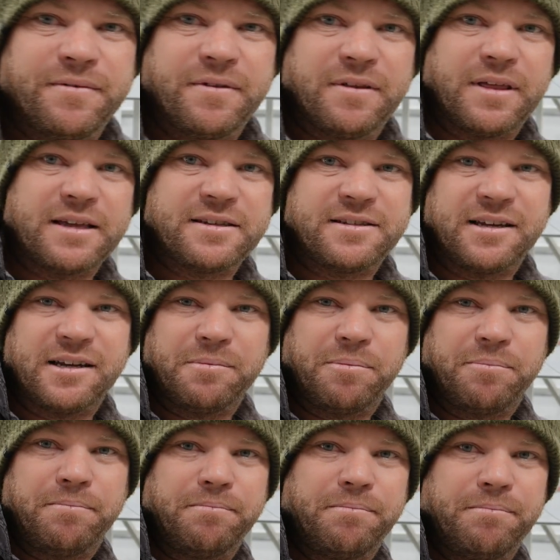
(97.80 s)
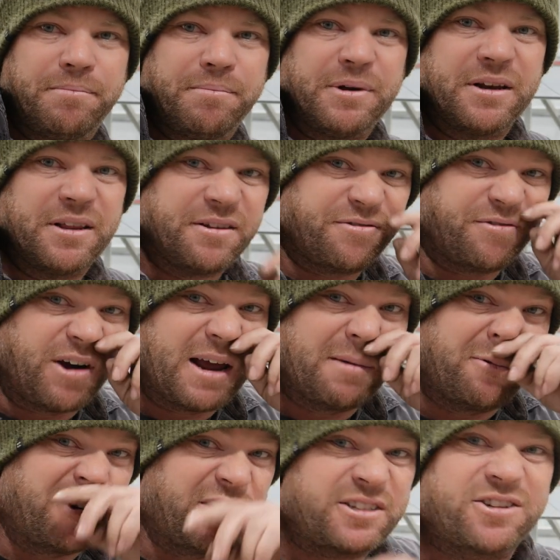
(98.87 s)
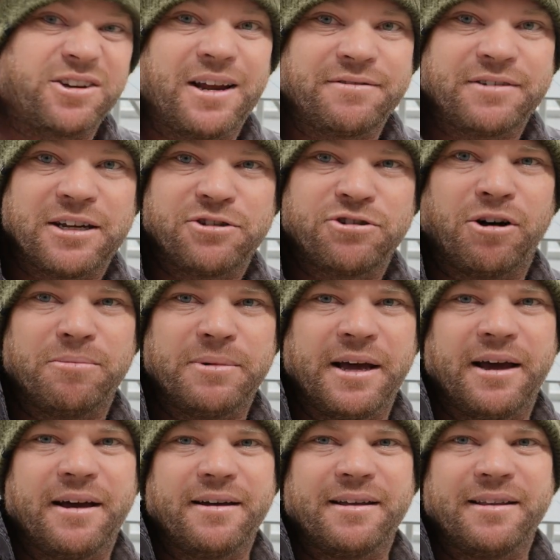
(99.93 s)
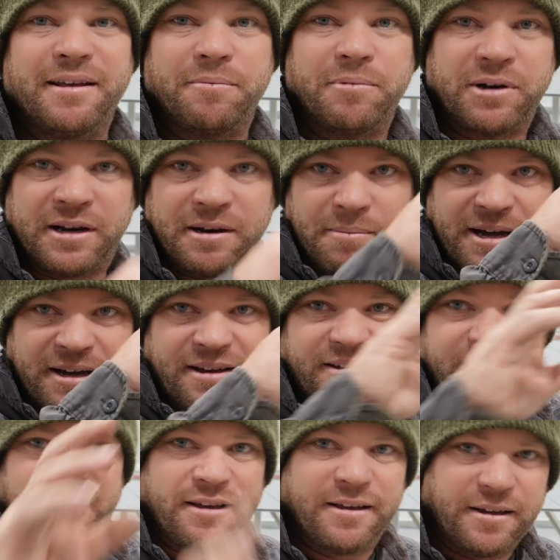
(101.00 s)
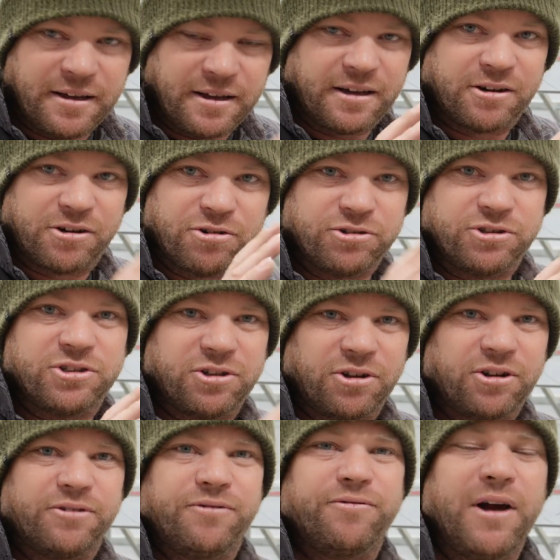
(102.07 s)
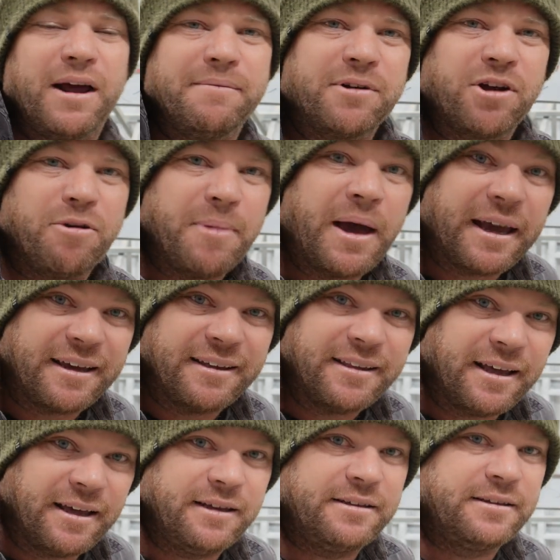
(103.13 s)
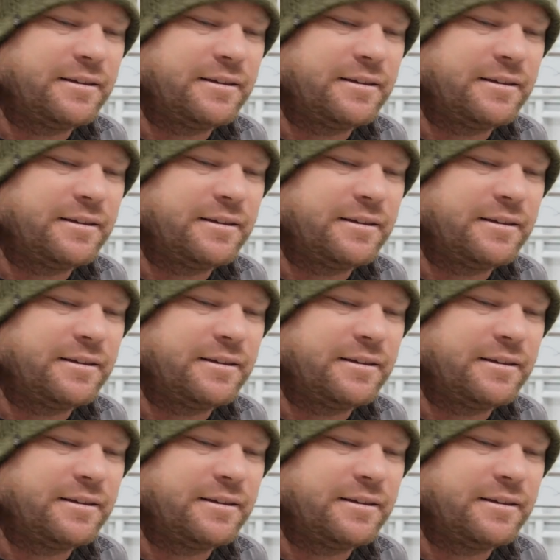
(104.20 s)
That centre bit of the framework is going to have to get chopped out, and then we need to make a good solid frame to go back in there.